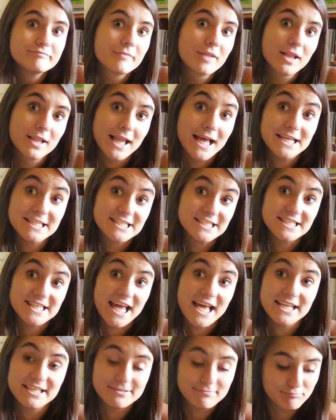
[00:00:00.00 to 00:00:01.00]
classes
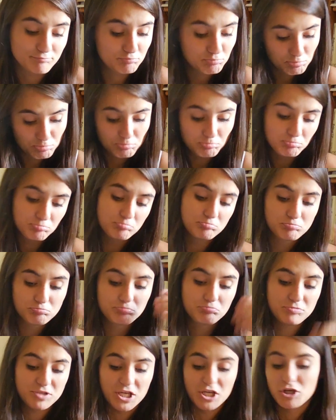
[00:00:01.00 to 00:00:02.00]
that
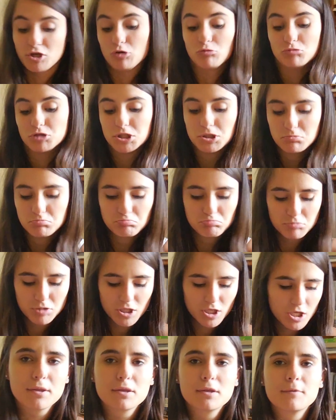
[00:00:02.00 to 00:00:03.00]
take notes.
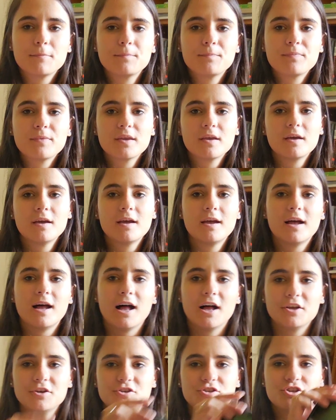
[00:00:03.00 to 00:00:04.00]

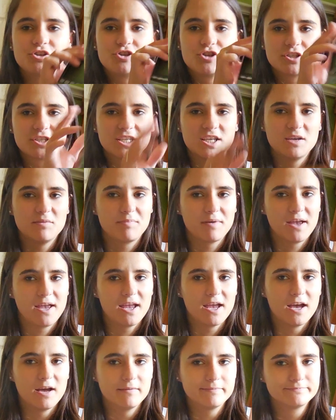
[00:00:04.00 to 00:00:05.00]
I'll usually just keep a
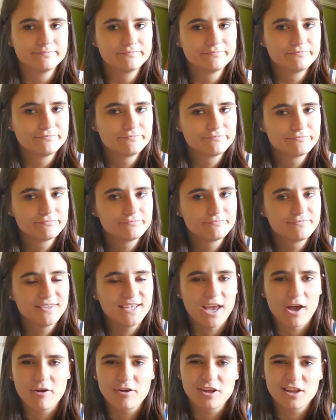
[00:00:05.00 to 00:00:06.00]

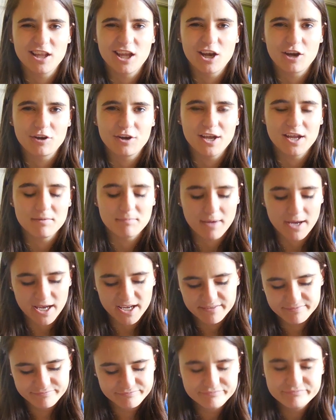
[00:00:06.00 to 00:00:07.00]
calculator in
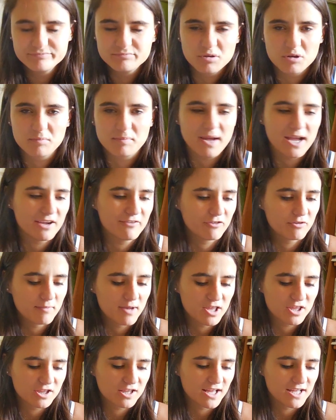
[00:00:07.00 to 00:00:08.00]
my book bag for
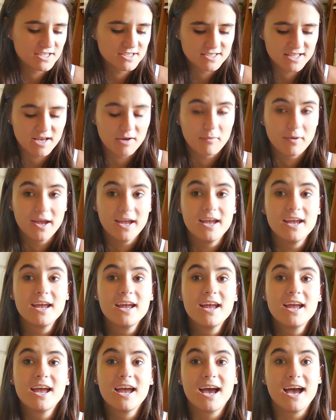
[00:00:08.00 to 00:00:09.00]
math class. That way
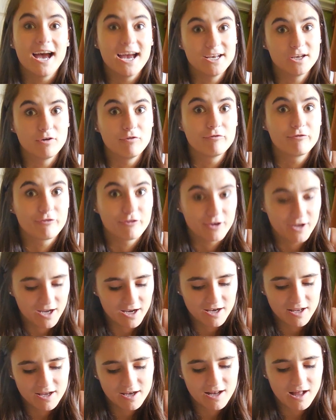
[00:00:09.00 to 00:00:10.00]
I don't
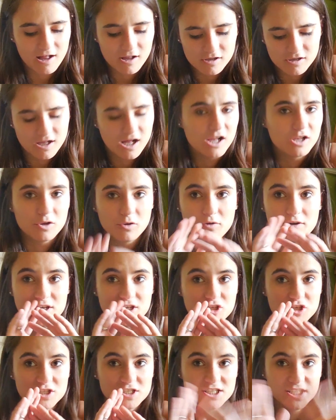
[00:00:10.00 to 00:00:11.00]
forget it. I'll always
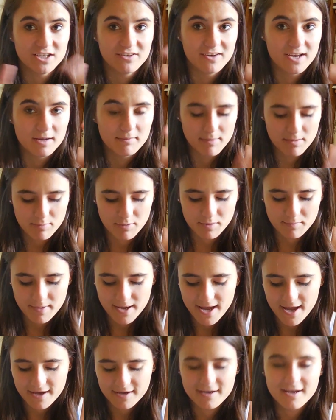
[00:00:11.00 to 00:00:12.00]
just leave it in my book
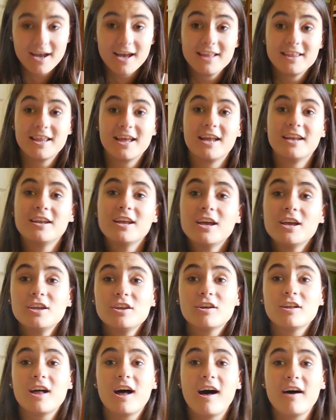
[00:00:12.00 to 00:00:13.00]
bag. And then
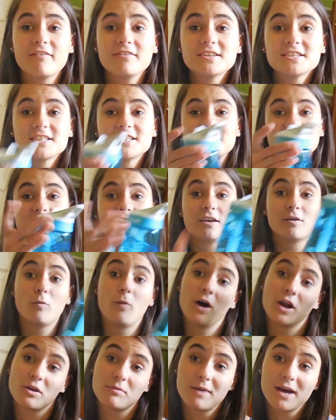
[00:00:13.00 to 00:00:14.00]
you'll obviously need a
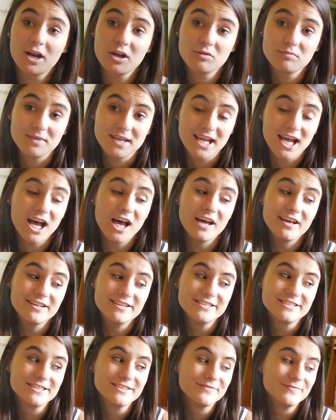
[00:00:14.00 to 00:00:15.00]
water bottle
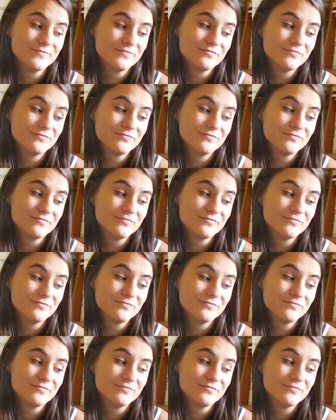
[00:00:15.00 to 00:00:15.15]
because